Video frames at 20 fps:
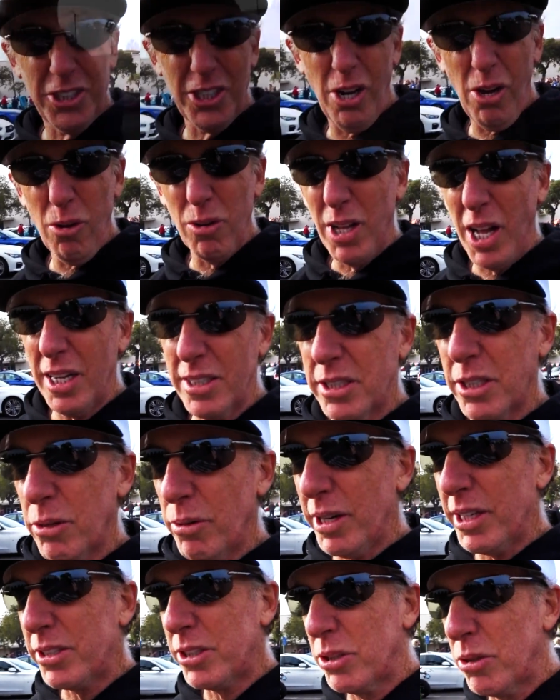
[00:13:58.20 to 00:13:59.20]
show. Lots of
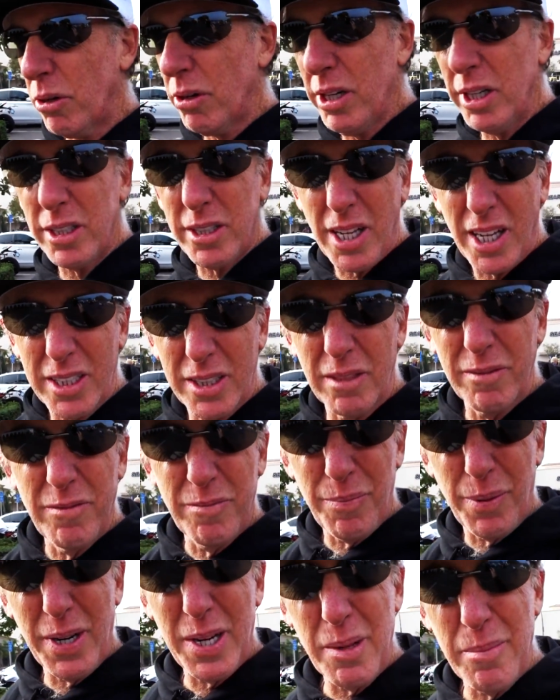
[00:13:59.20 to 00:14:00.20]
great stories. Lots of
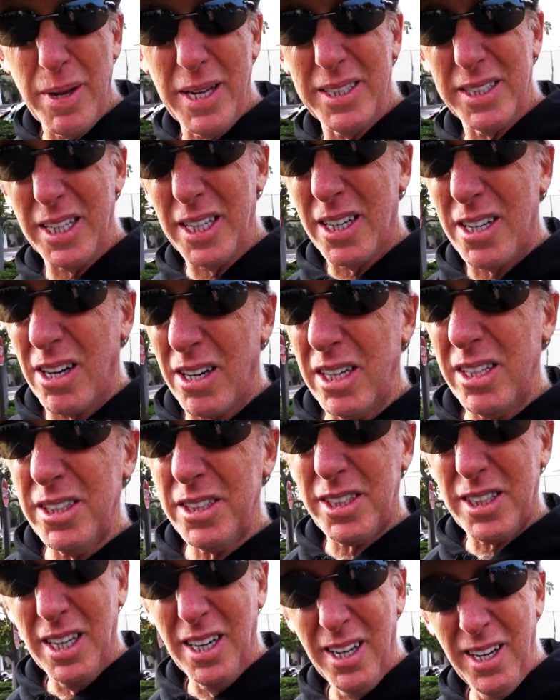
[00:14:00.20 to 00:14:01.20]
pretty amazing
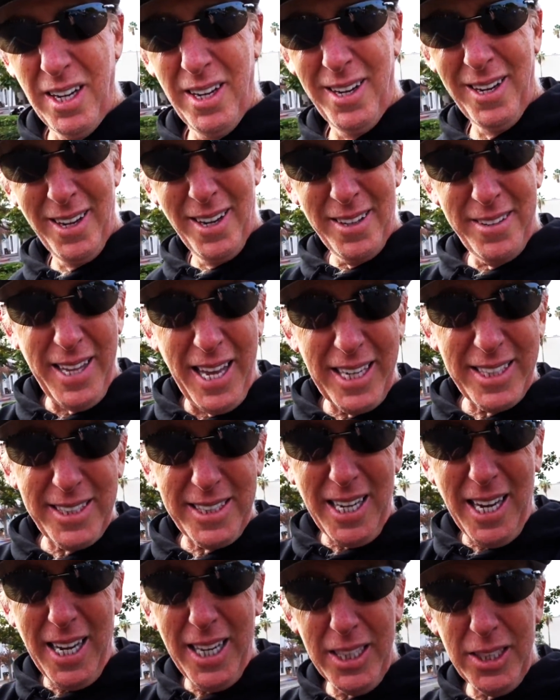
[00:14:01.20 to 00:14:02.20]
cars. Thanks,
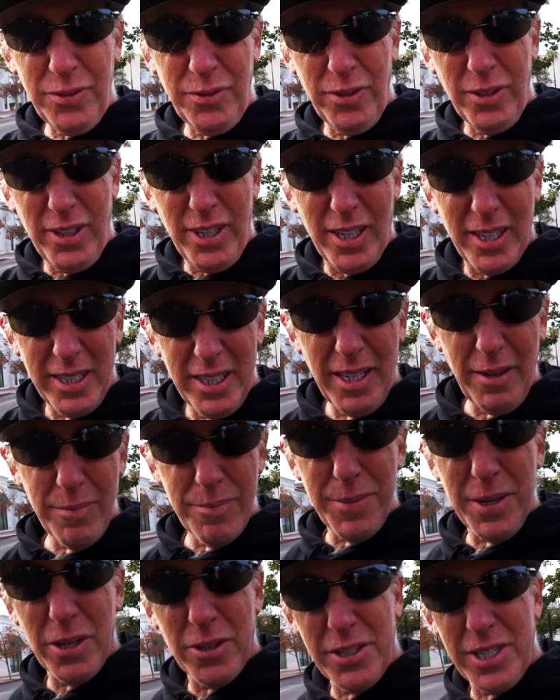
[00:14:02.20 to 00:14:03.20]
guys, for giving
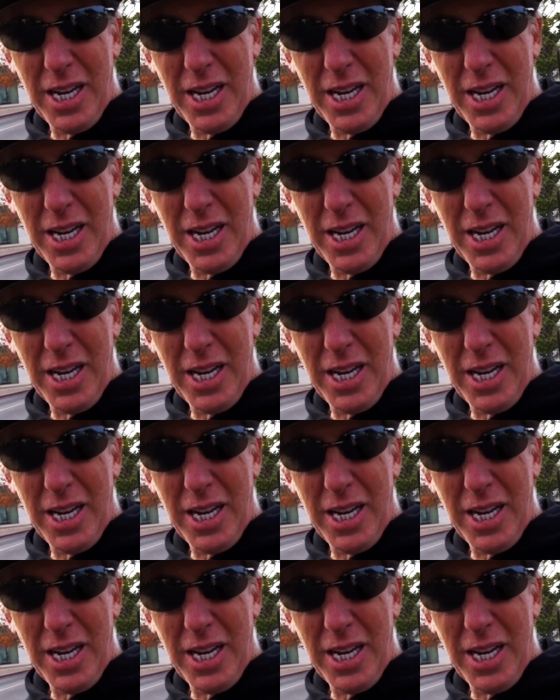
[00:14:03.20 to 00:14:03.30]
me your